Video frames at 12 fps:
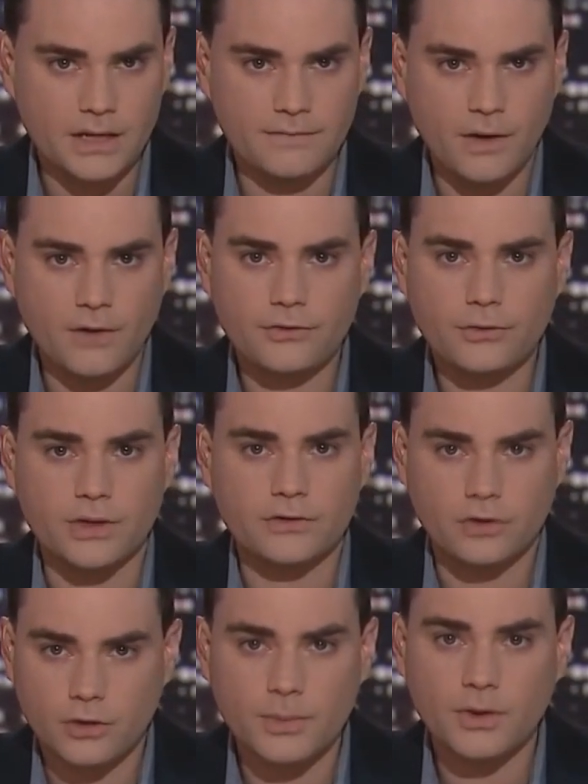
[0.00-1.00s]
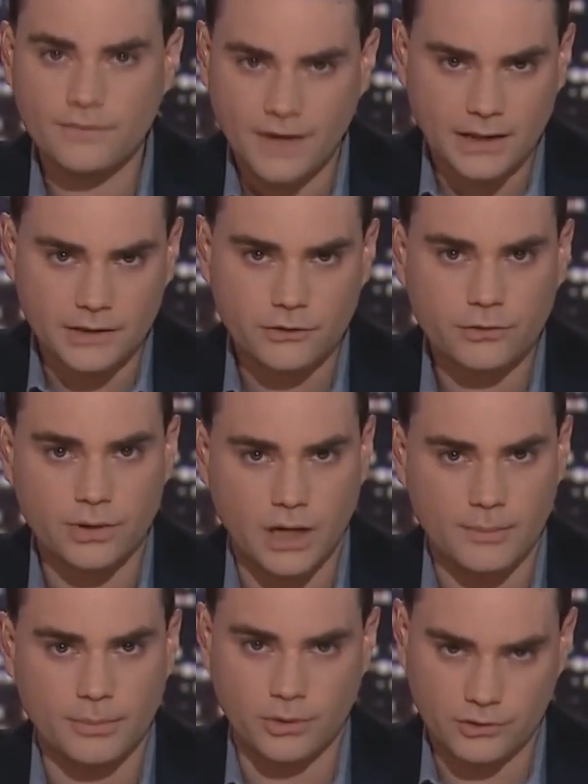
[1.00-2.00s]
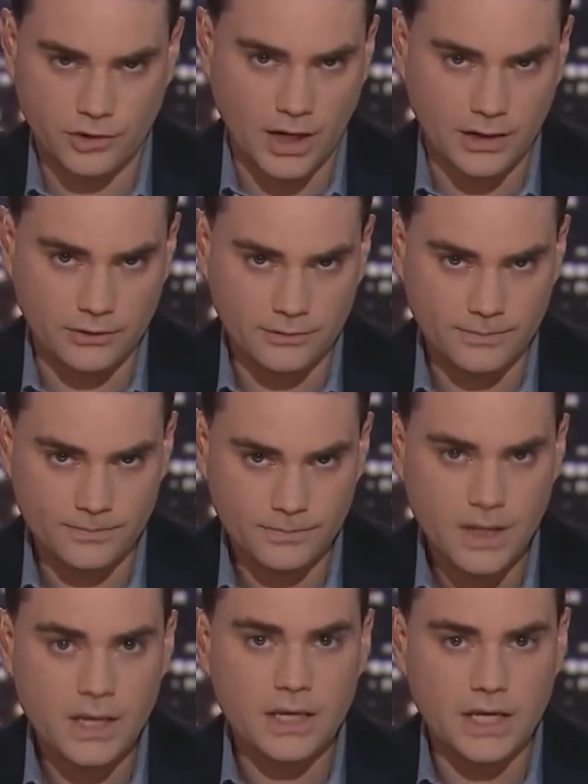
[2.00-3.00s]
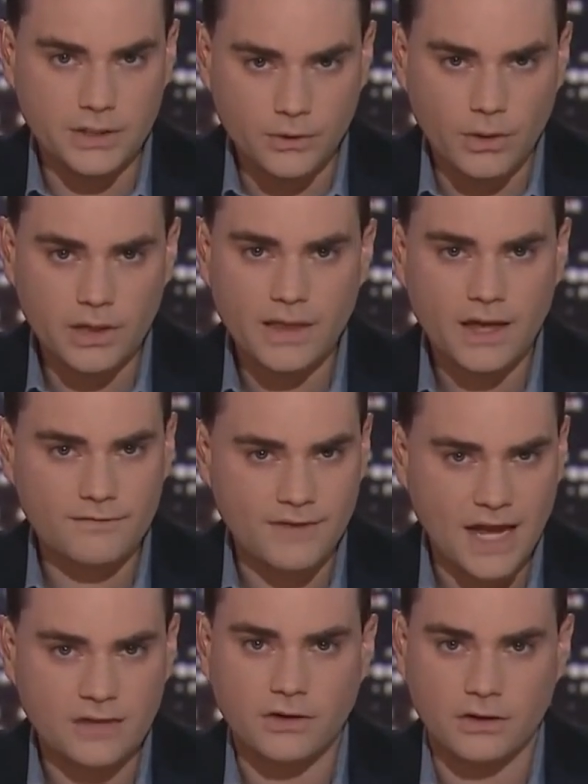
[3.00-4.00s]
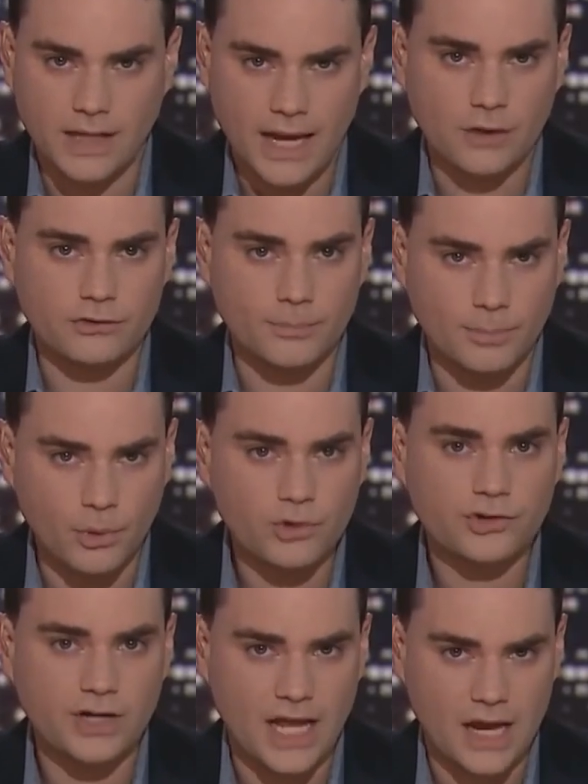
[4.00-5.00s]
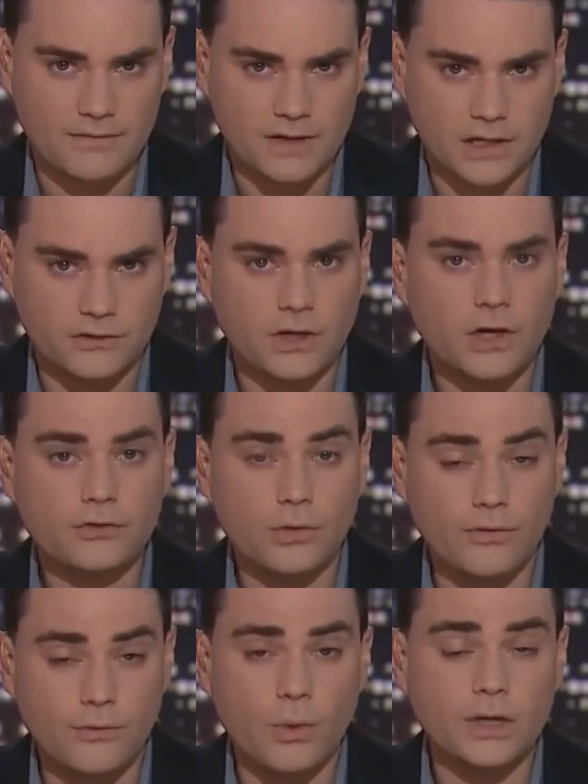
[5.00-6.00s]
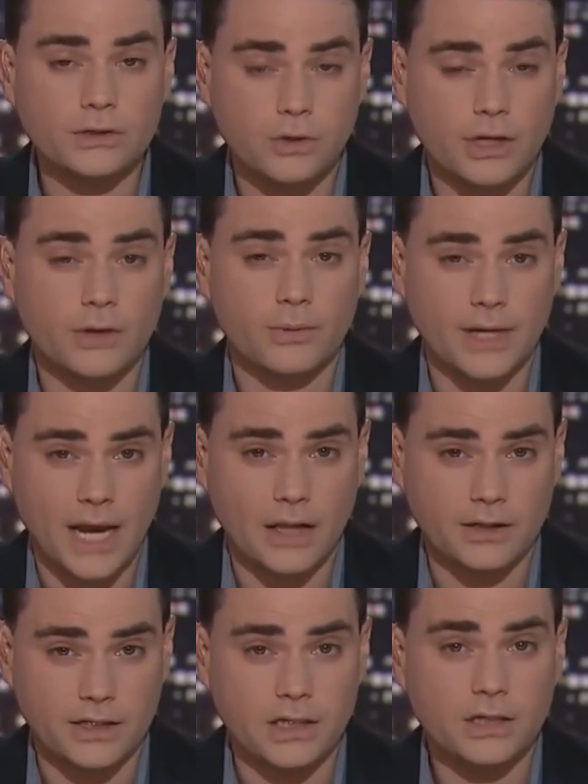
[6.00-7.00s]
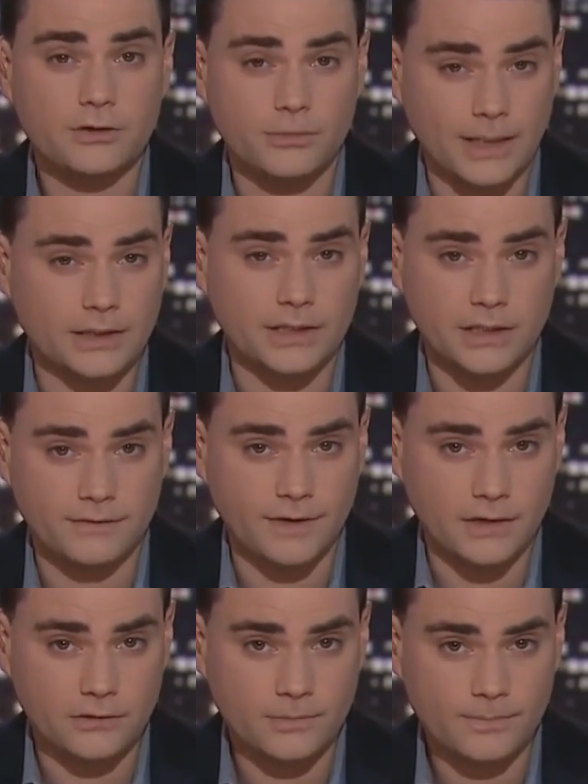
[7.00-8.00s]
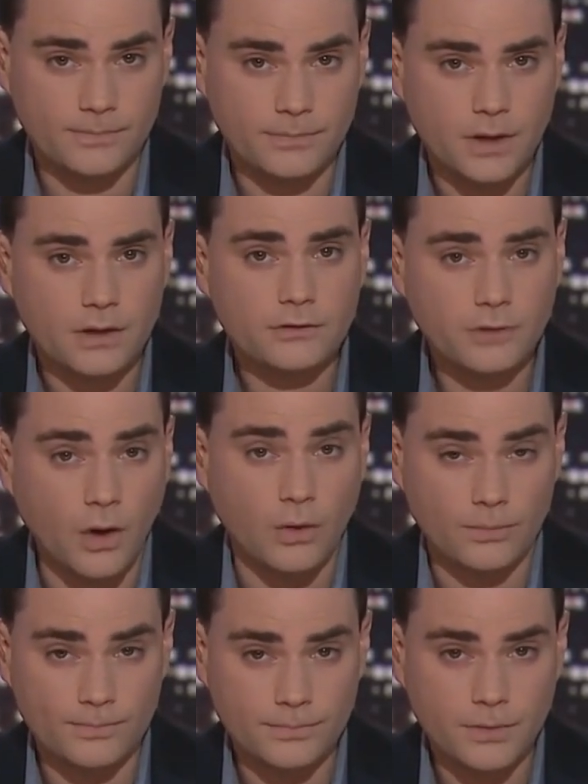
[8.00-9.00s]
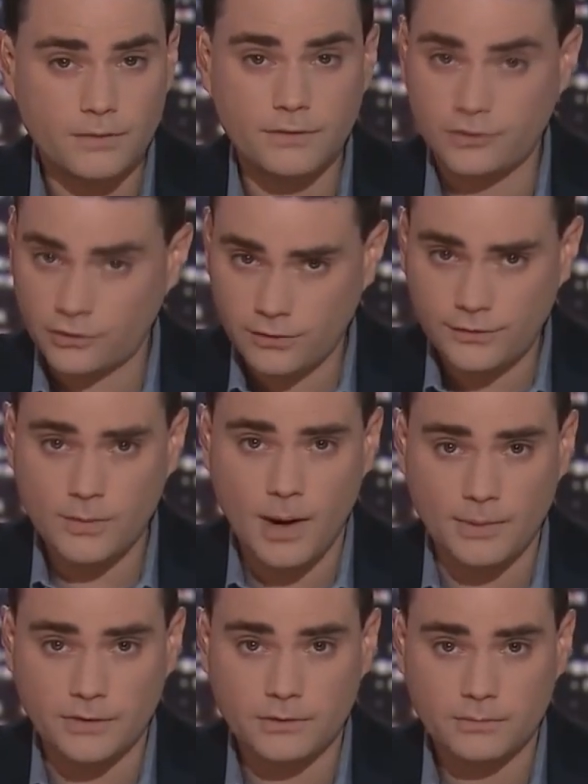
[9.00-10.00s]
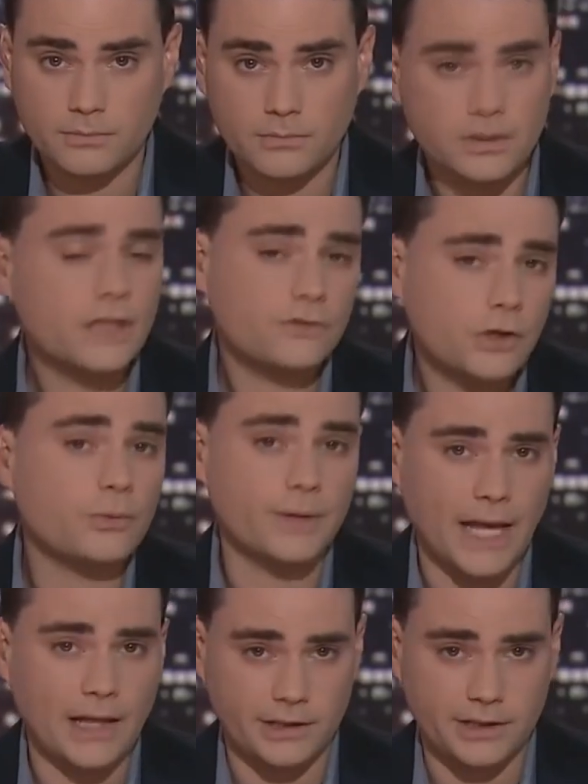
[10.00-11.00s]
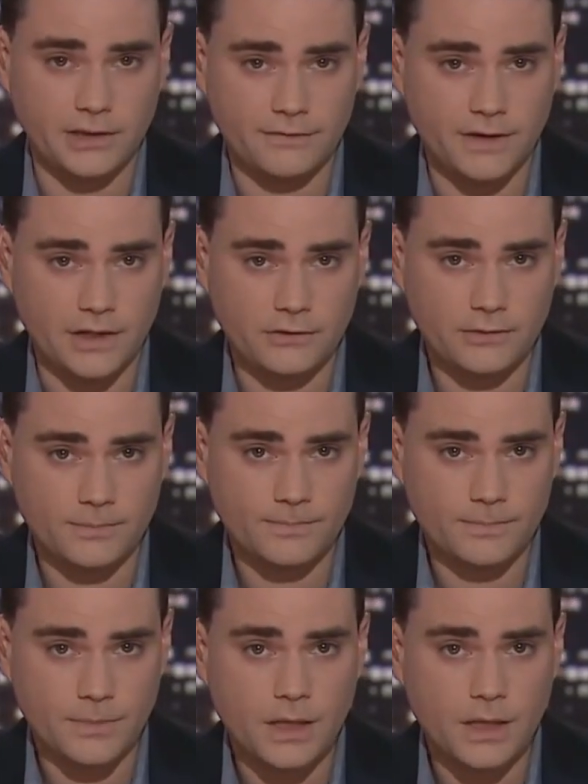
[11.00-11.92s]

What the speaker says: It involves doing terminal violence to an unborn child. Ignoring that fact allows abortion advocates to avoid looking reality directly in the face. So, for just a few moments, let's look reality in the face.